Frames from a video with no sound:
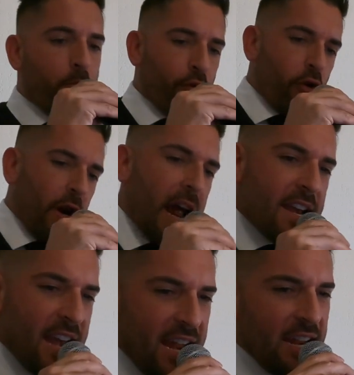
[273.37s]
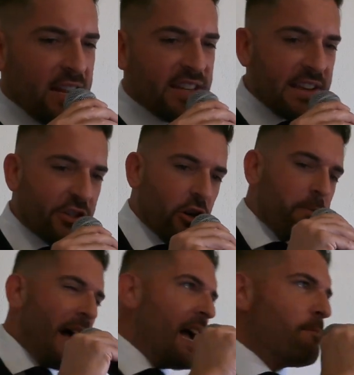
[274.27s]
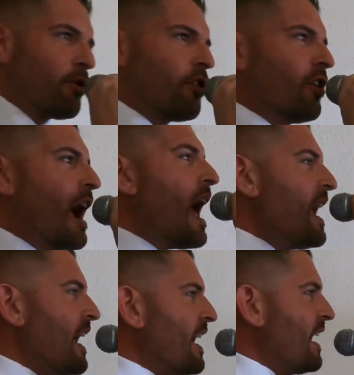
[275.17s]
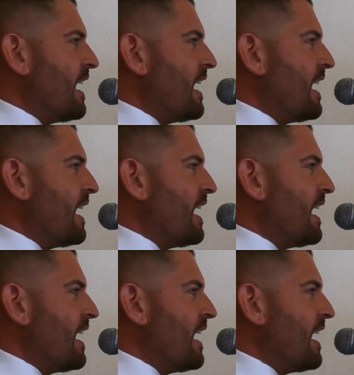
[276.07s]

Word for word: Brittany is escorted by Brian.